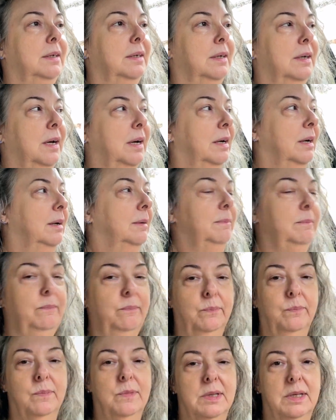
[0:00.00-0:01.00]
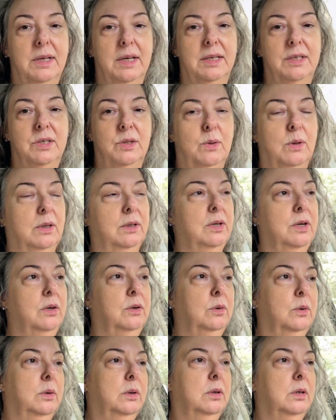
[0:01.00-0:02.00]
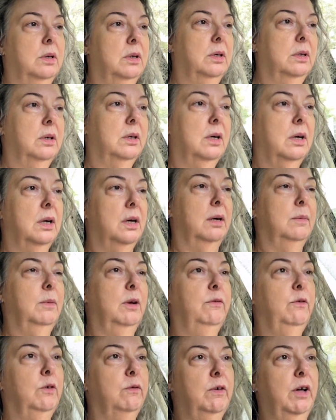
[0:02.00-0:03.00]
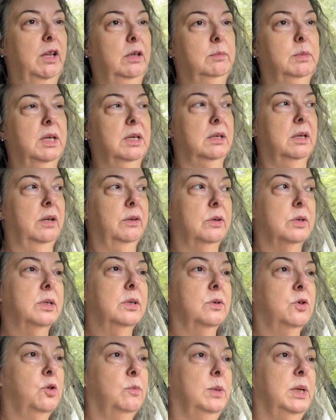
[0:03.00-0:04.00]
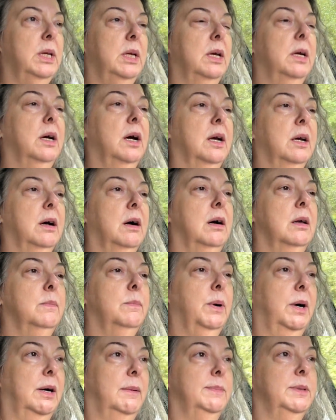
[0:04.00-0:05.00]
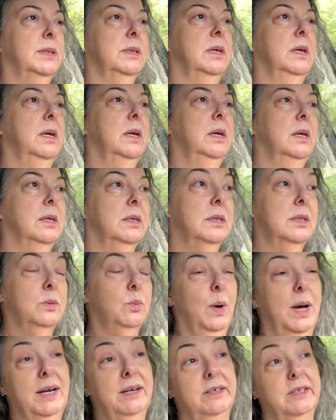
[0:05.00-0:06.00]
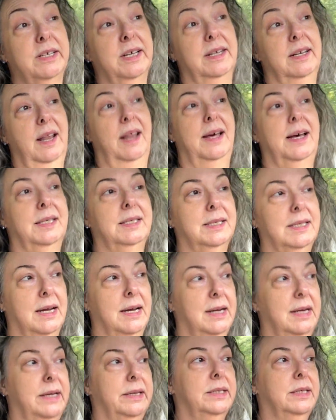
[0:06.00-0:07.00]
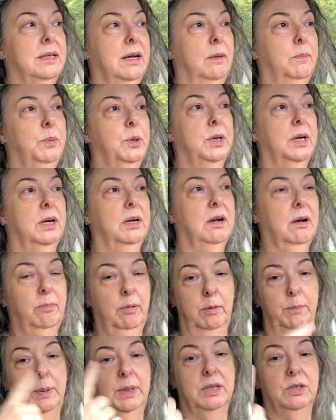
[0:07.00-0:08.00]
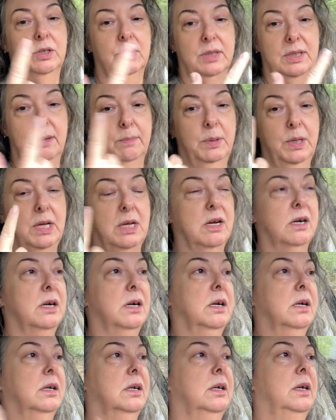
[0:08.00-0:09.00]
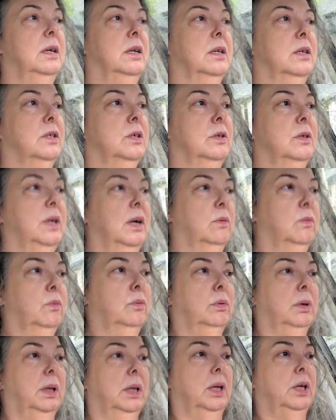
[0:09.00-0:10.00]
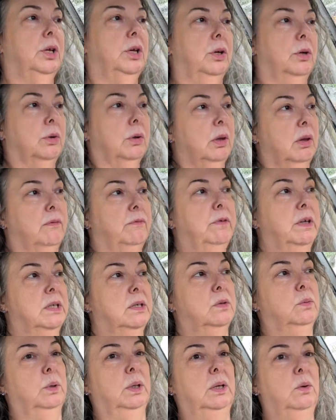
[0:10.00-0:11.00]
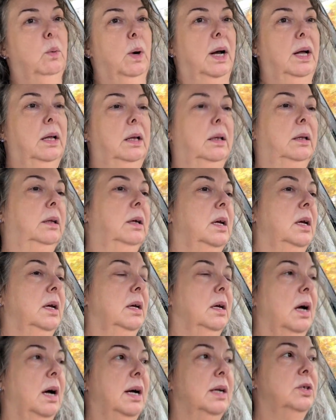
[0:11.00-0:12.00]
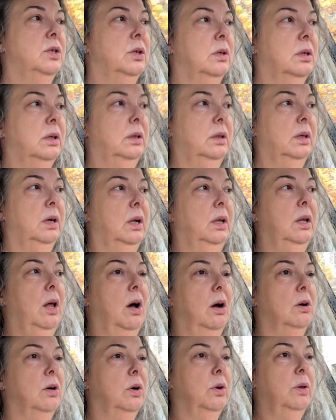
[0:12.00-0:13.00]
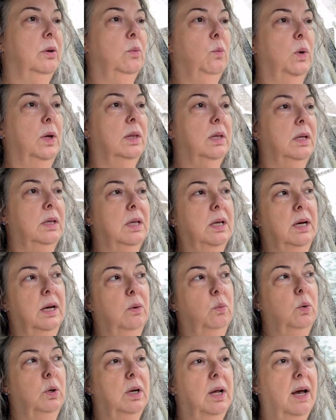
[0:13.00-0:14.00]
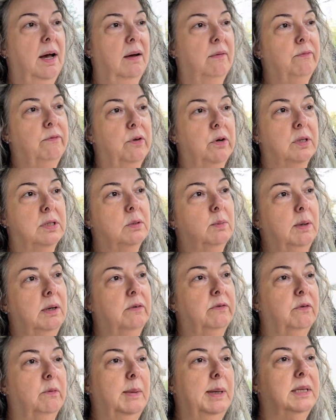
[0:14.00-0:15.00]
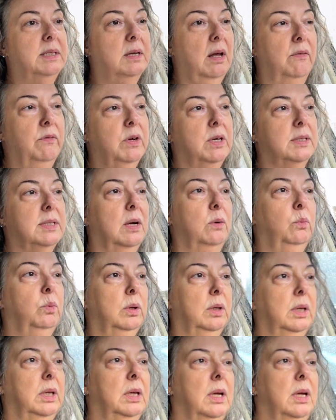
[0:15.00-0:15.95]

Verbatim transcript: Um, as you all know, um, if you follow me on other social media, I got Bob's sweater done last night. I'll put a couple of pictures up here. Turned out really cute. The fits really well. I took a little longer with it than I would have for a sweater for myself because I really